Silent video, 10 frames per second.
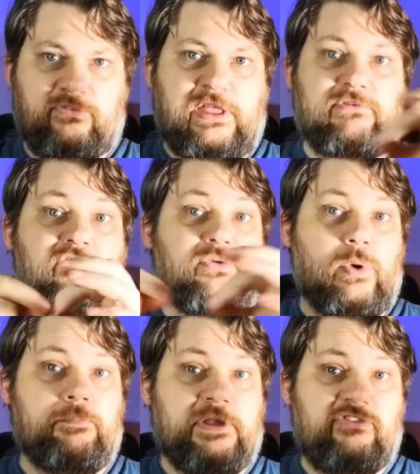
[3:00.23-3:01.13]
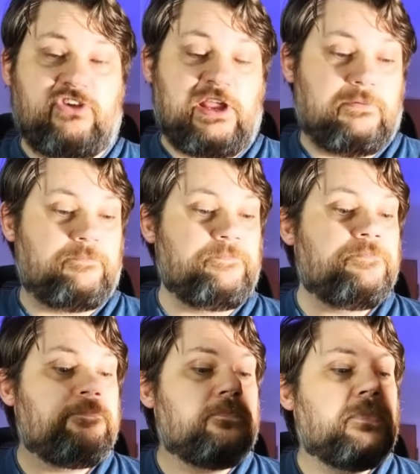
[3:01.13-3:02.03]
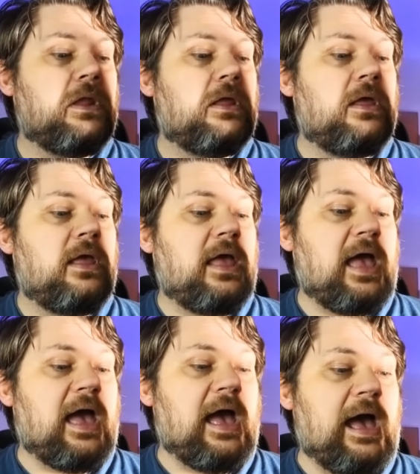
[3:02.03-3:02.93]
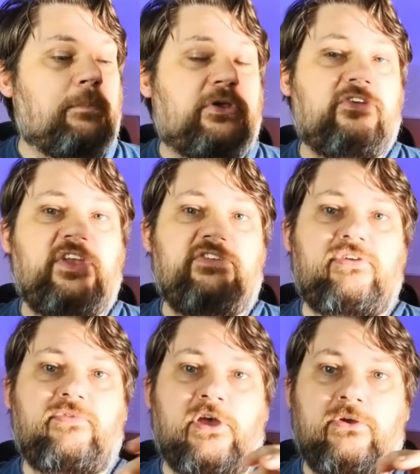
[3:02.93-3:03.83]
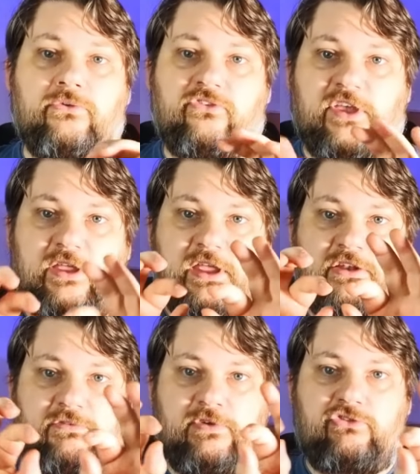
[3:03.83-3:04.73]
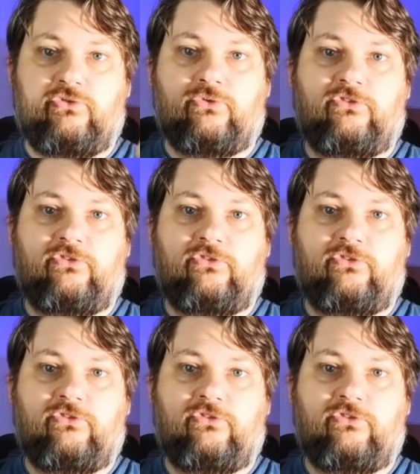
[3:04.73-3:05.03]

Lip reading: together into one big chain. And because each of those individual